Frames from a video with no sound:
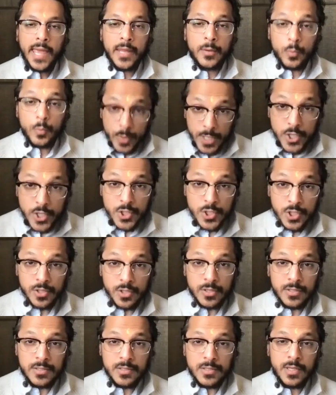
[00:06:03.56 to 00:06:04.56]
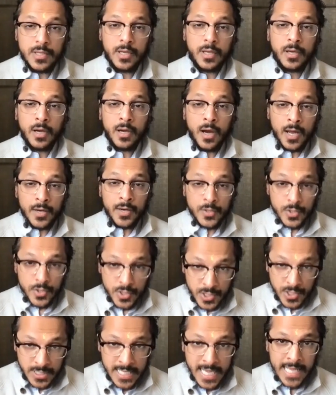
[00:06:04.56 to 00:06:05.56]
And we should
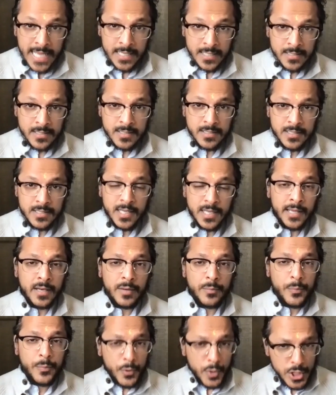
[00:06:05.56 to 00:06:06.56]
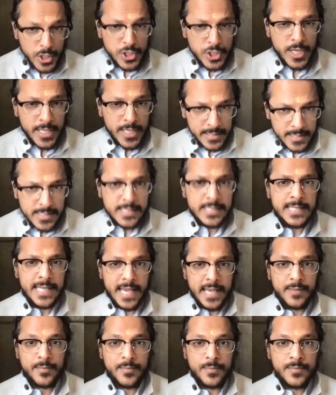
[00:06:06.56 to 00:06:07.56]
understand and appreciate the
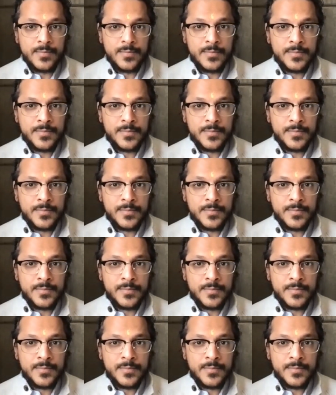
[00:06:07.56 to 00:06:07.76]
same.